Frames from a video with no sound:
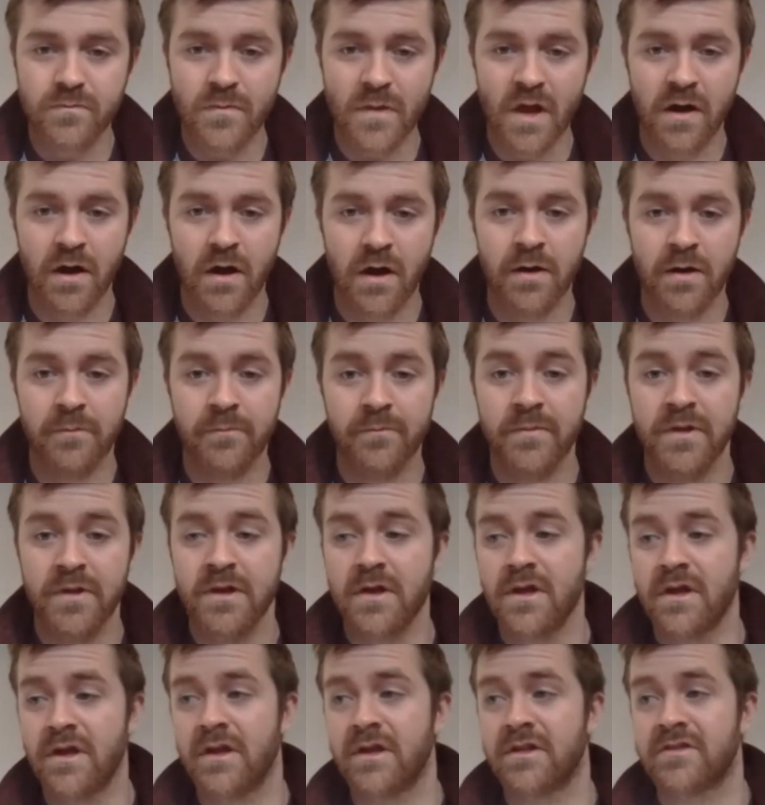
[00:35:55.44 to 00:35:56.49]

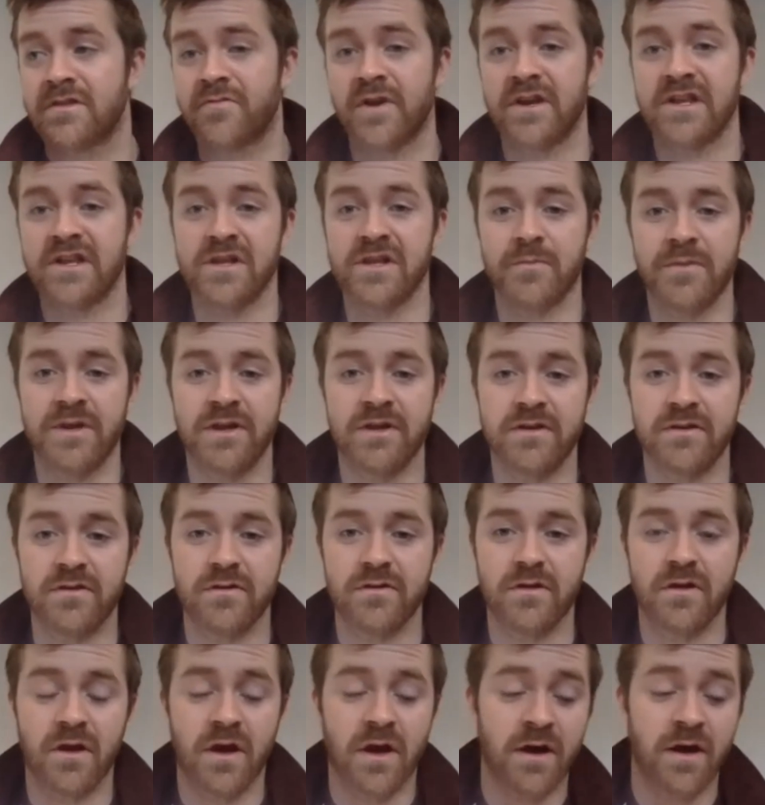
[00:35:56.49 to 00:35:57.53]

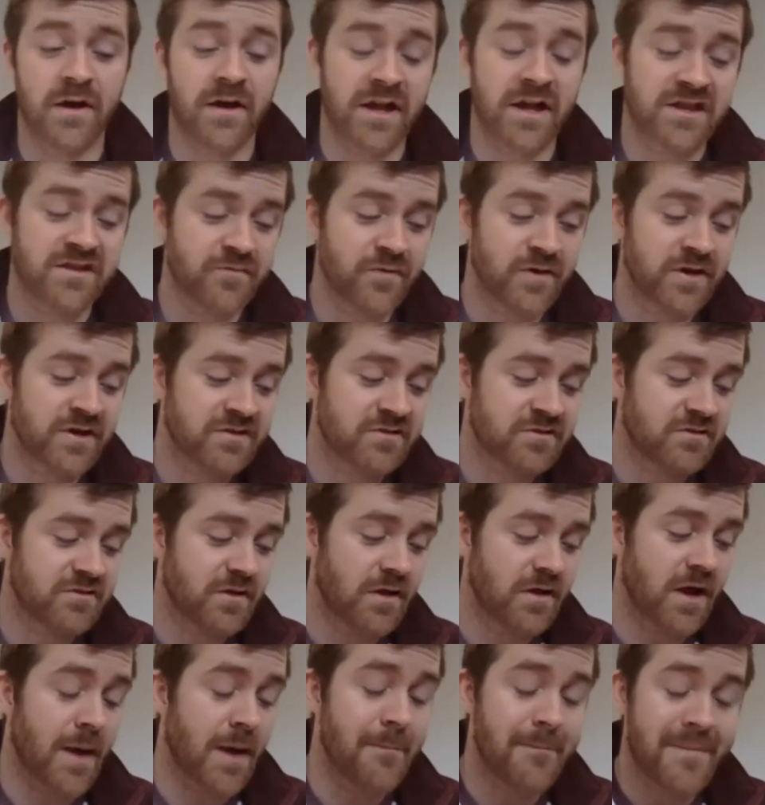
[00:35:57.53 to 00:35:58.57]
As far as
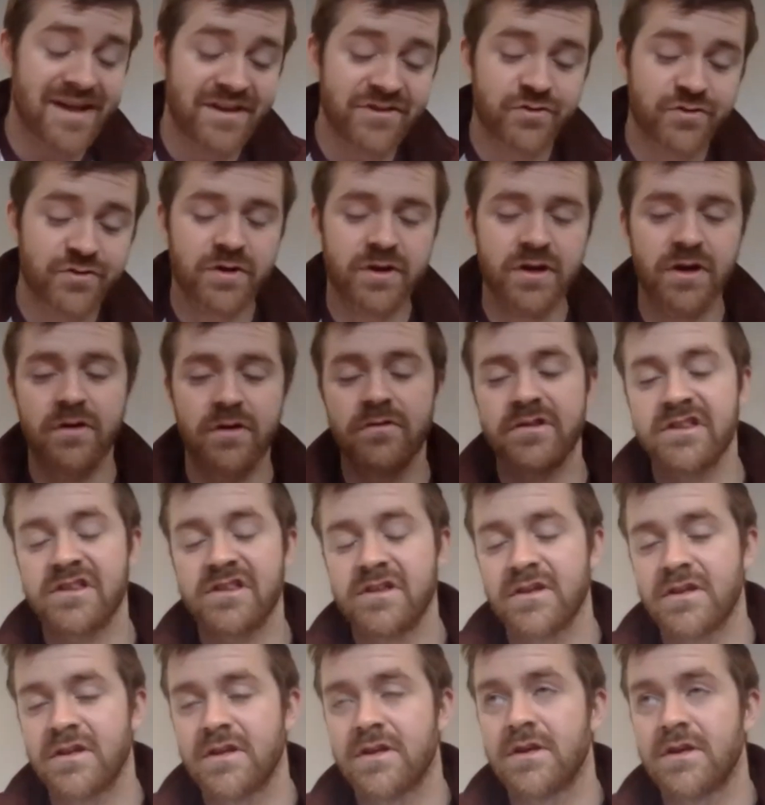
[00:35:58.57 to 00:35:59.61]
a mentor goes,
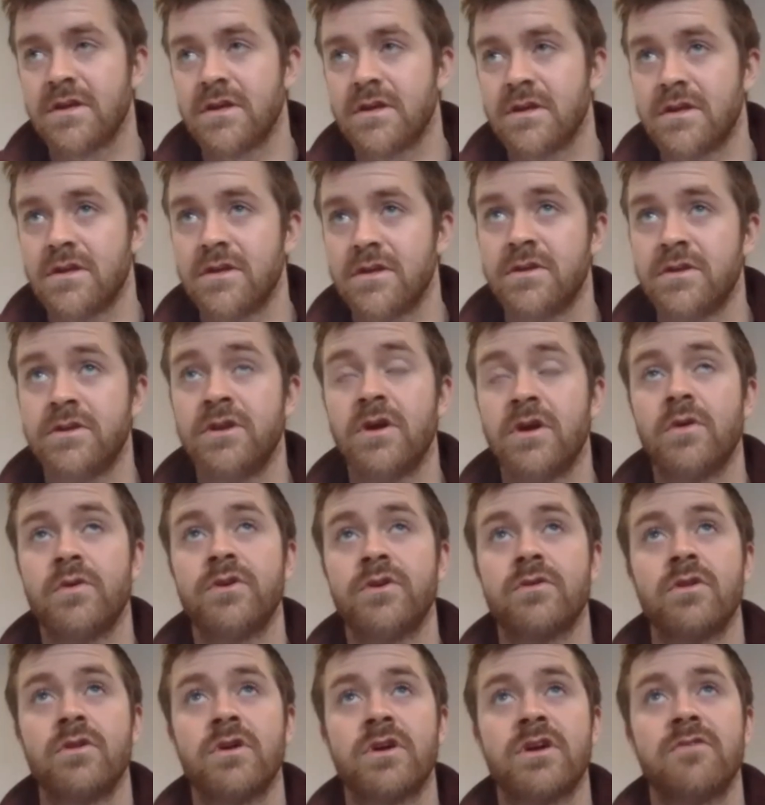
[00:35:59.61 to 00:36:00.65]

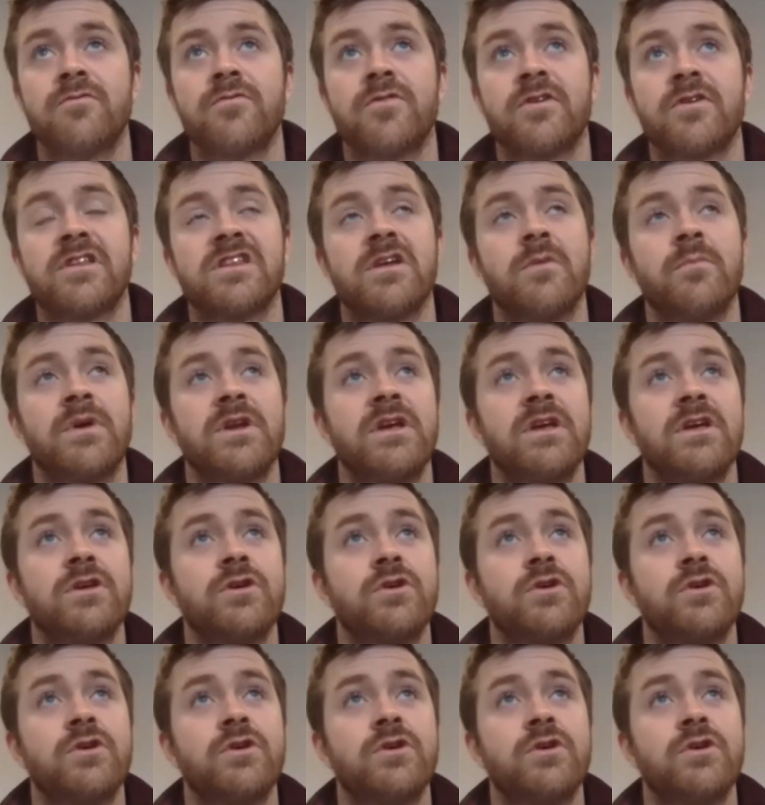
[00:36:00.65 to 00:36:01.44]
you're looking for somebody